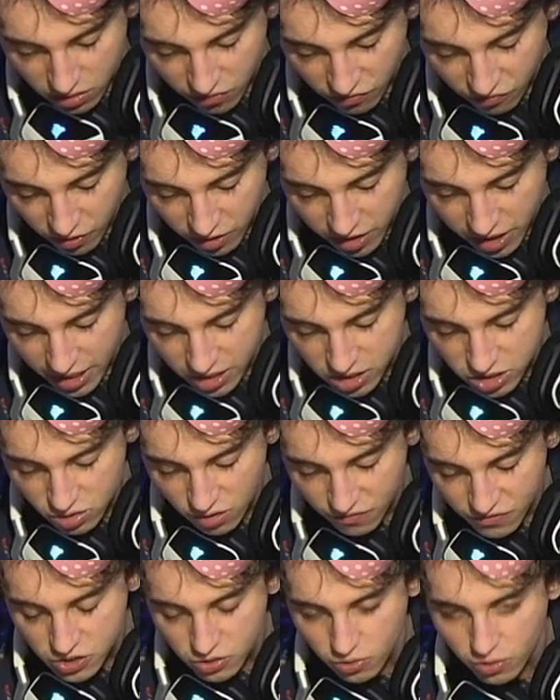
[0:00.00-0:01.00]
the Philly H
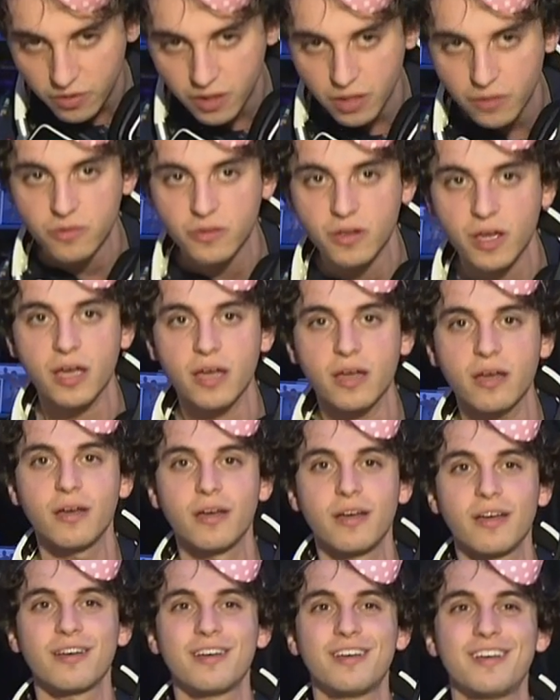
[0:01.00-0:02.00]
thrift store the other day,
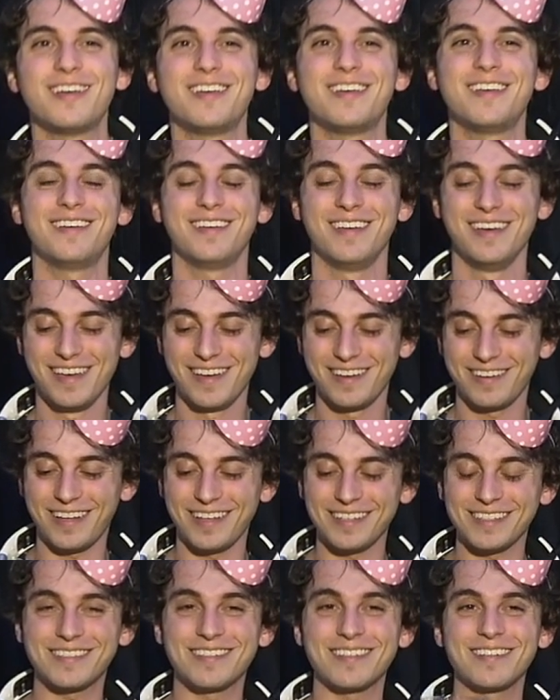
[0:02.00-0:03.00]
well,
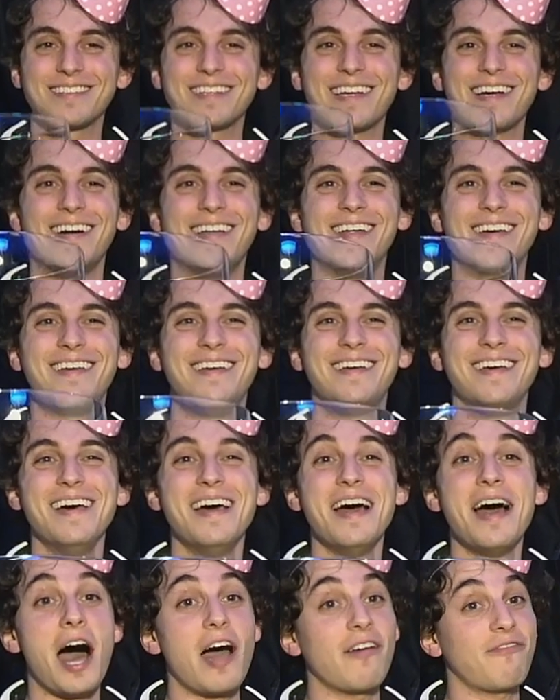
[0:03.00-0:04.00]
as it turns out,
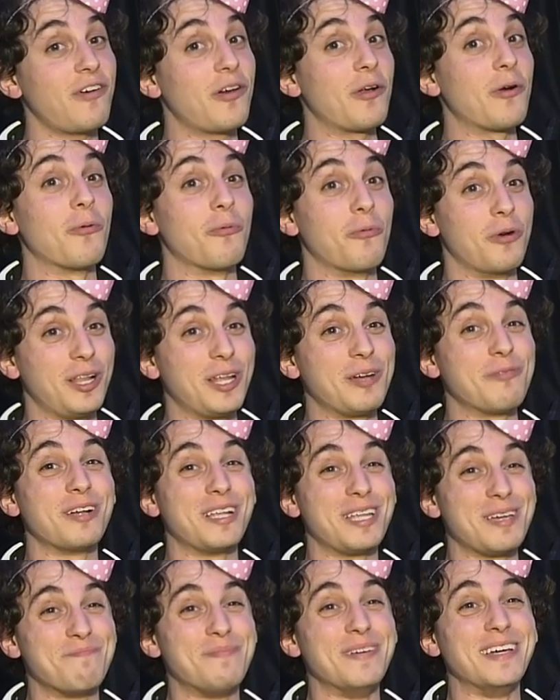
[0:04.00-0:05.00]
I found a really,
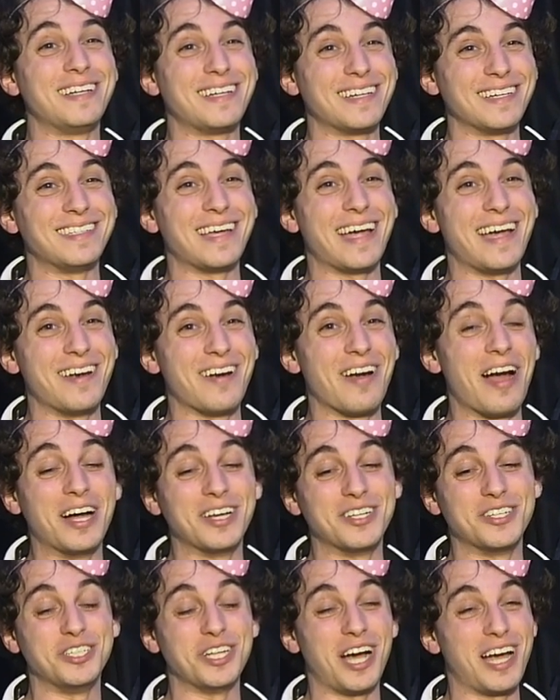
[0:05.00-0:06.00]
really big container, a
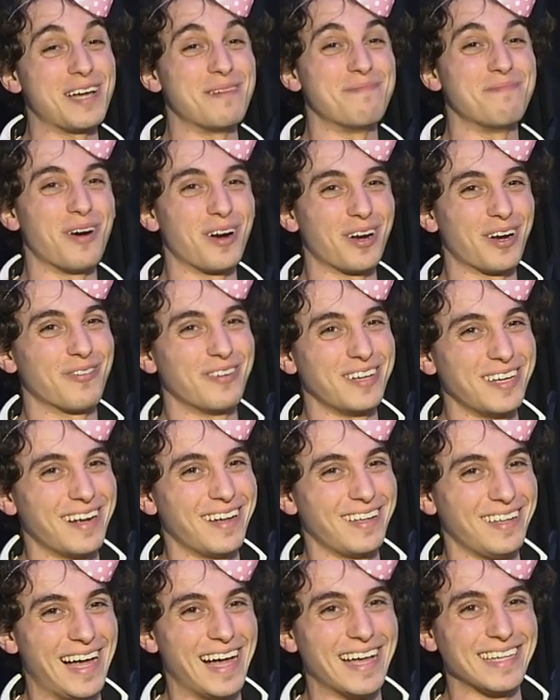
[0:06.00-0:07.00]
giant margarita
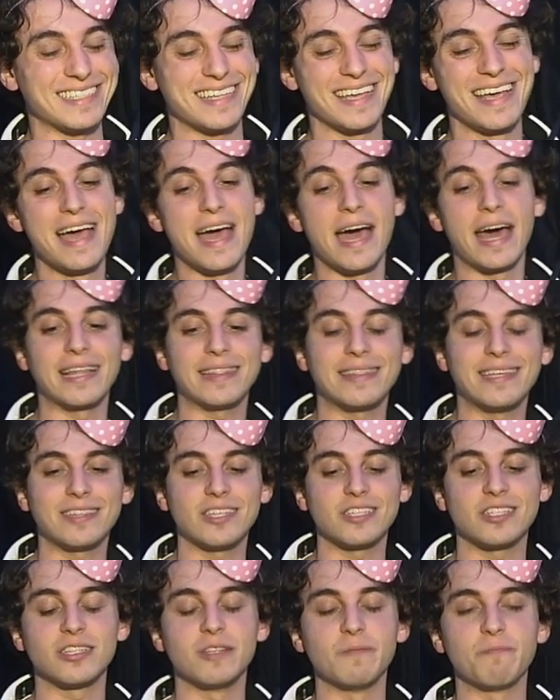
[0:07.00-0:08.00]
glass, and I think
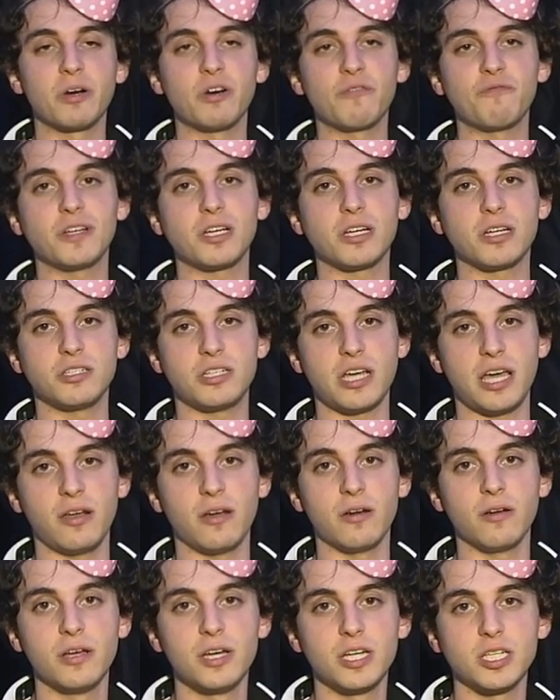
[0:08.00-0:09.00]
this is the perfect
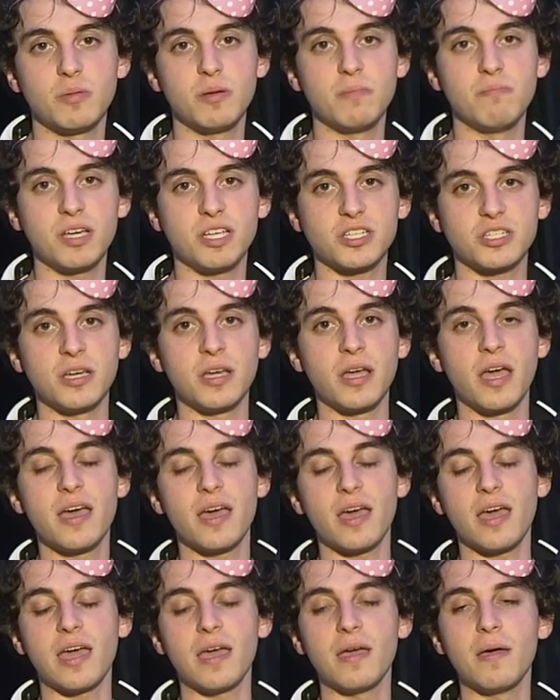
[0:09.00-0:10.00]
container to be mixing
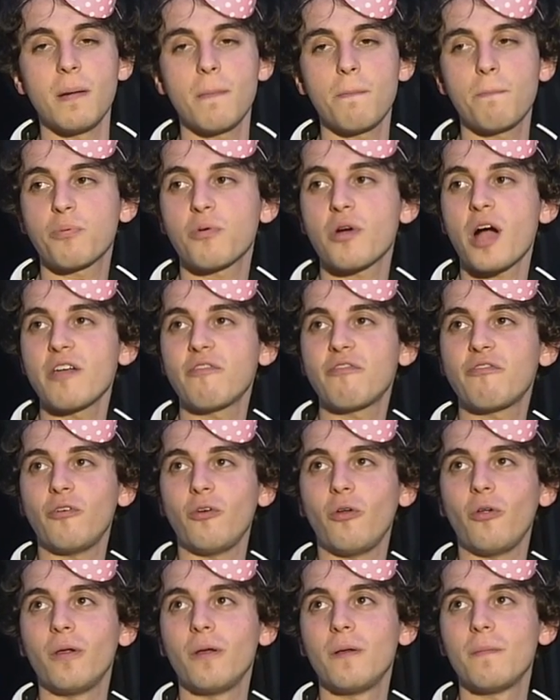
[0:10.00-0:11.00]
a
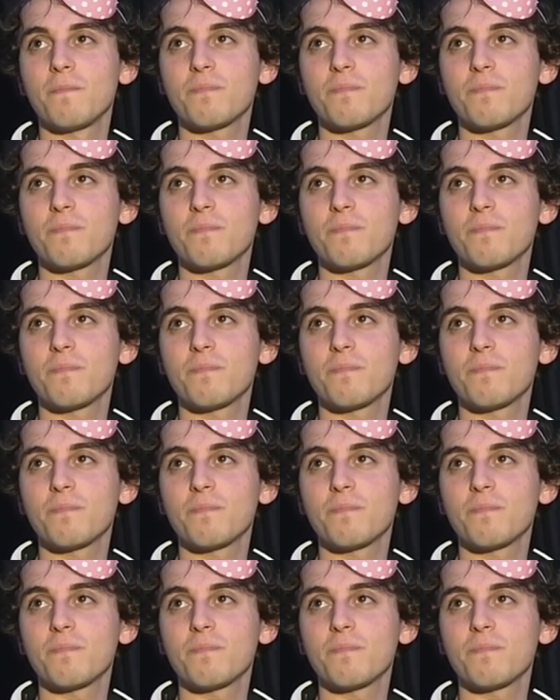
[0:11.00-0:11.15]
prideful,